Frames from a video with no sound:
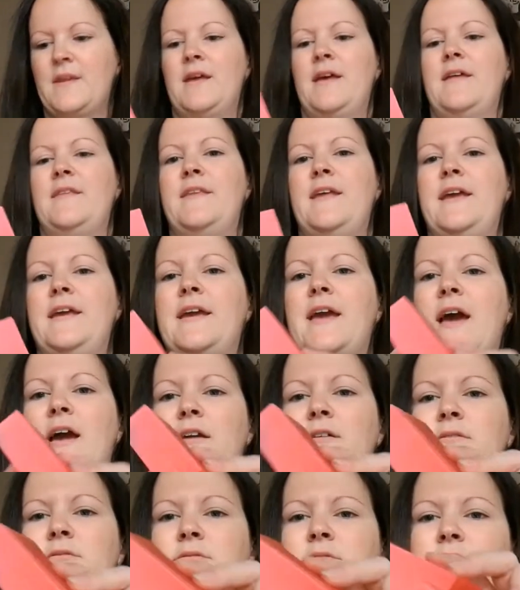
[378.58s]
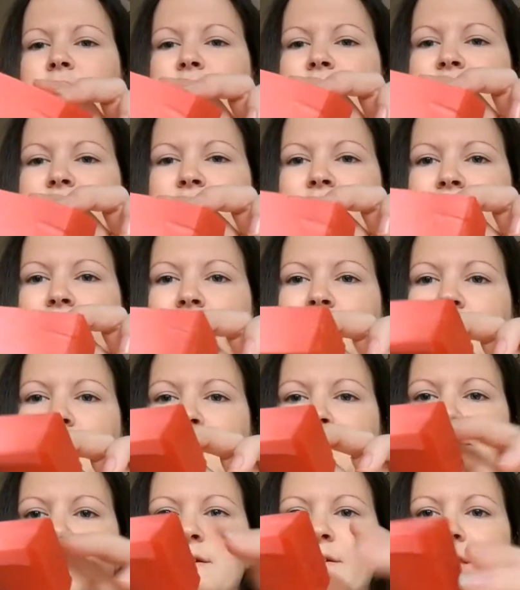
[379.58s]
And there you go. All different
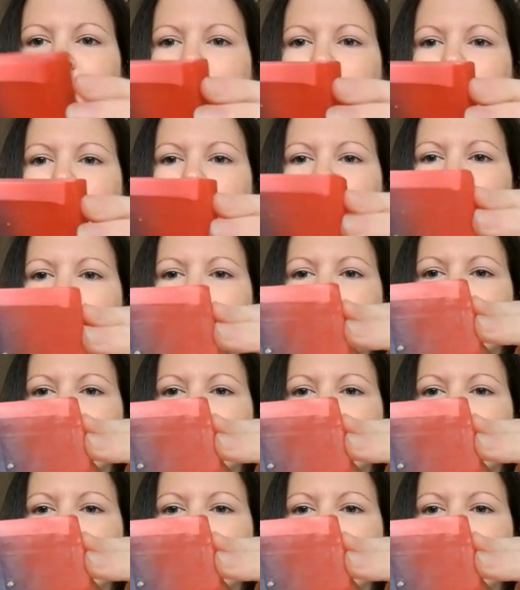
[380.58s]
colours on that one.